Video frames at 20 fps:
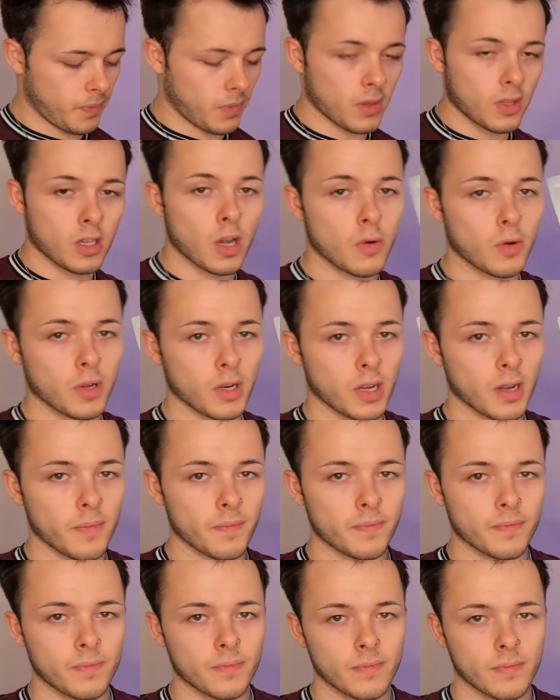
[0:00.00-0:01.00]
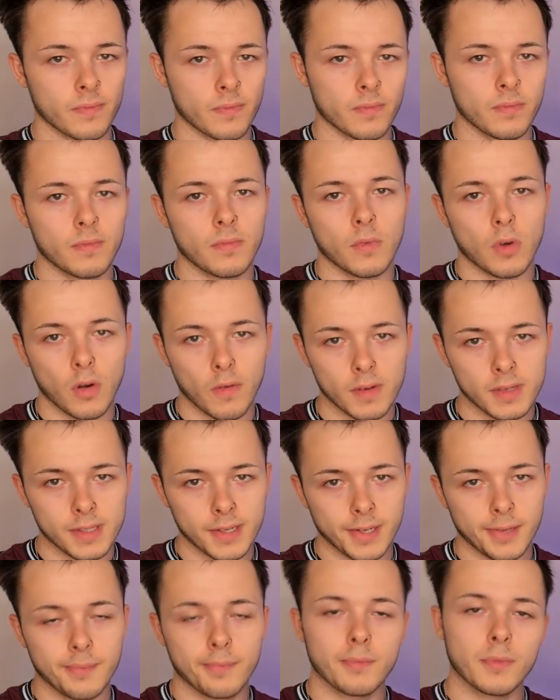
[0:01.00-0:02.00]
coconut.
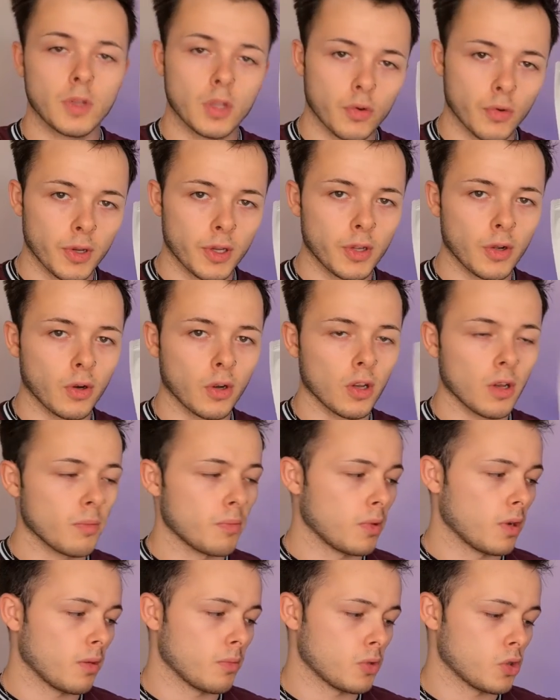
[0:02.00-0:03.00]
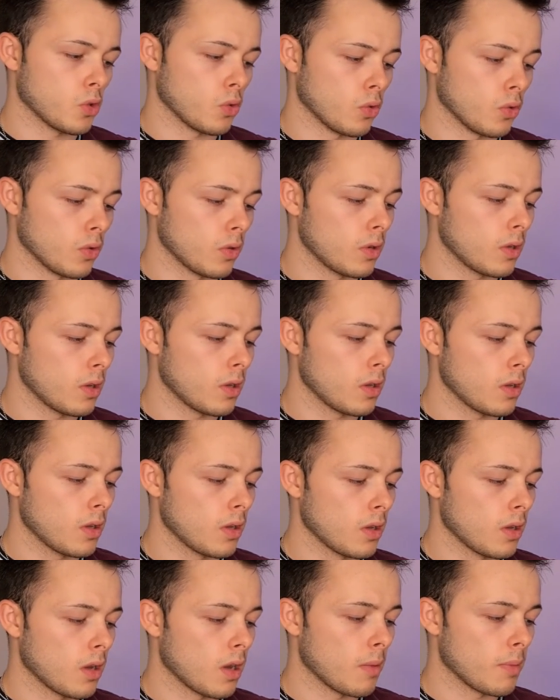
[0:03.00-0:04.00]
Obviously, Greek yogurt, but I'm sure,
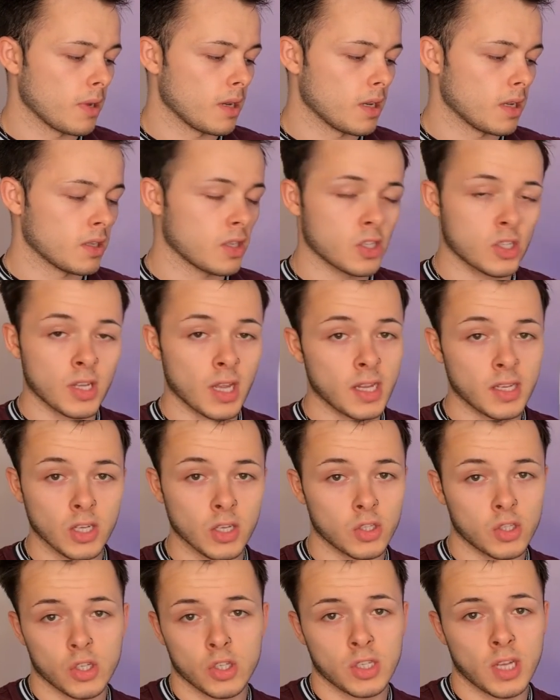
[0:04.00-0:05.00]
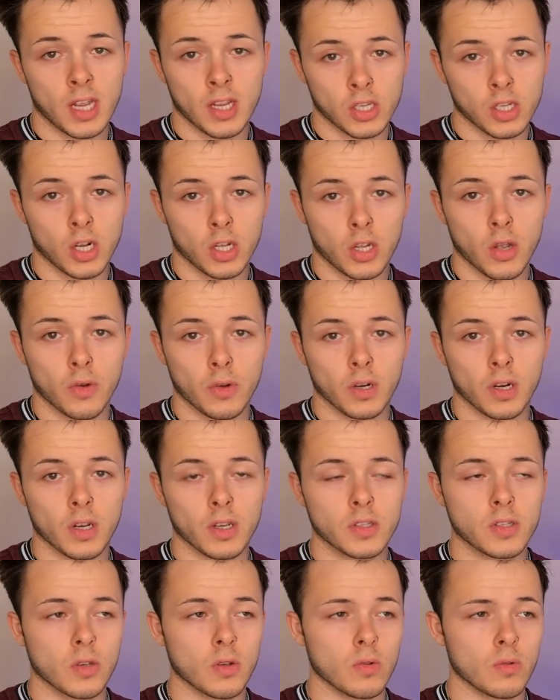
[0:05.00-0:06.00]
I mean, it does just taste like coconut,
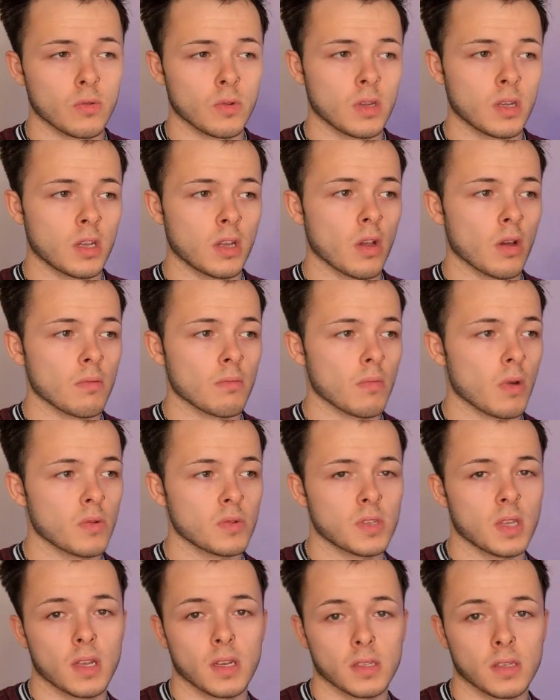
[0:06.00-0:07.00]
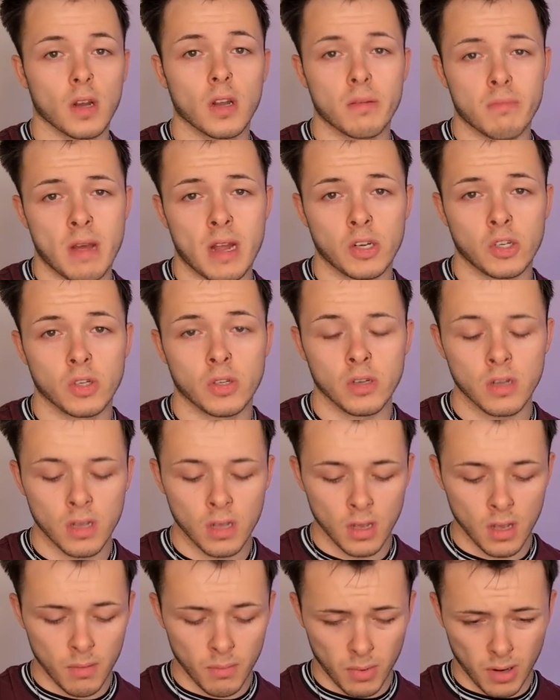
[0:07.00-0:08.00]
so it can have most things, I'd imagine.
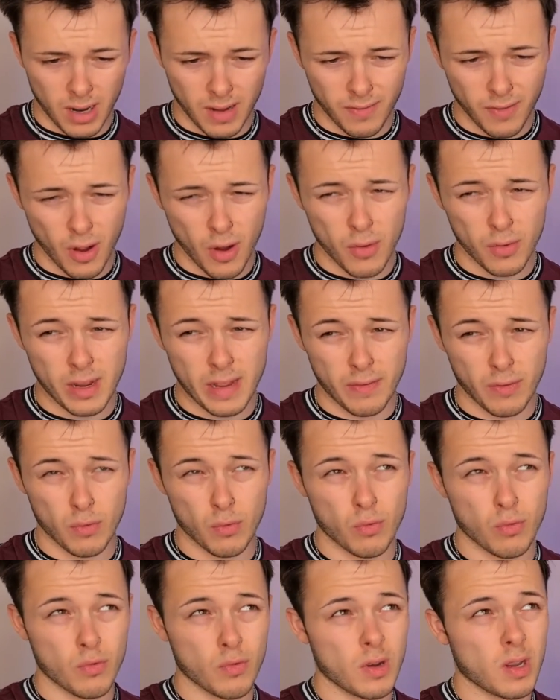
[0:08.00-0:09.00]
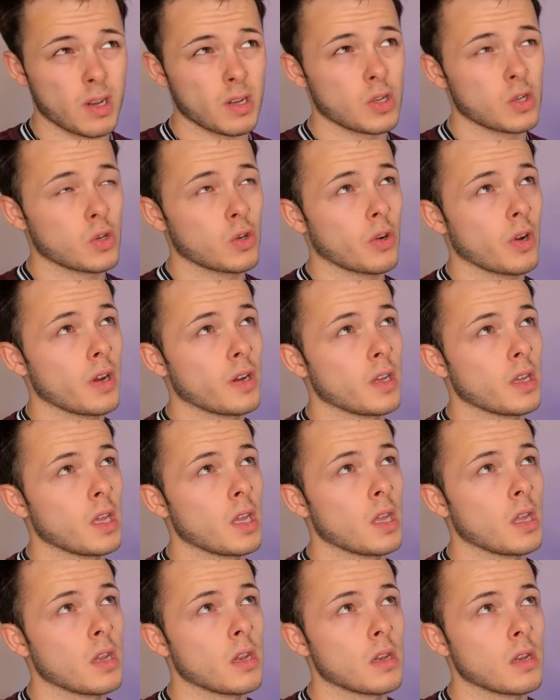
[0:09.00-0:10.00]
But I've only ever really tried it
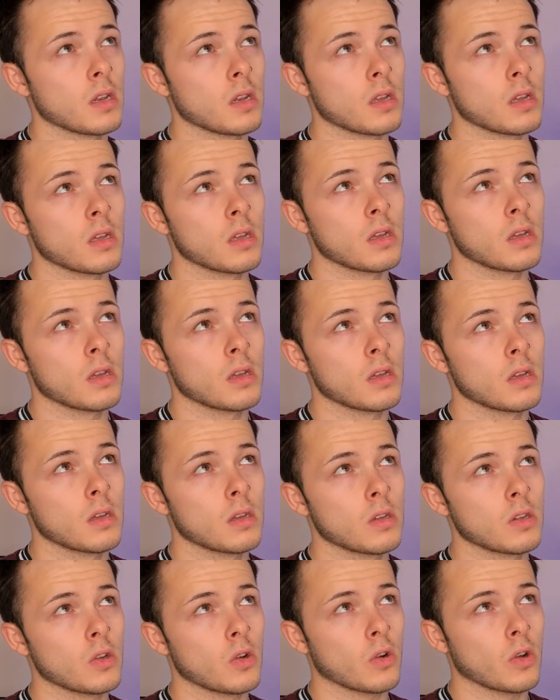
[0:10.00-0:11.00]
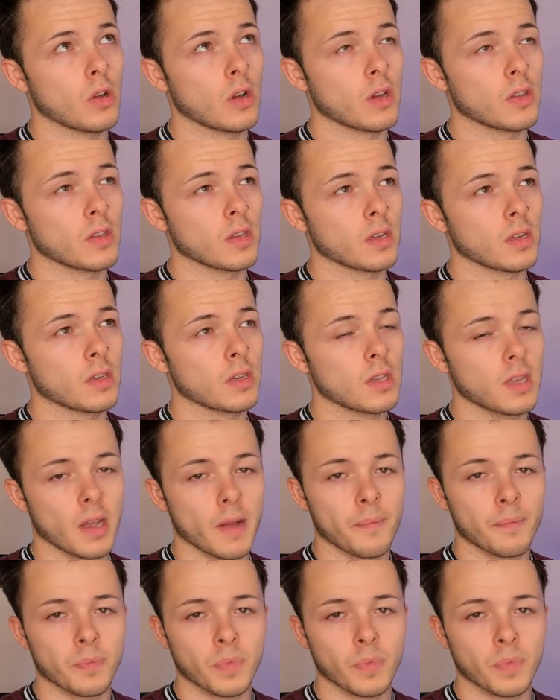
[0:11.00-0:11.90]
in yogurt, I think, yeah.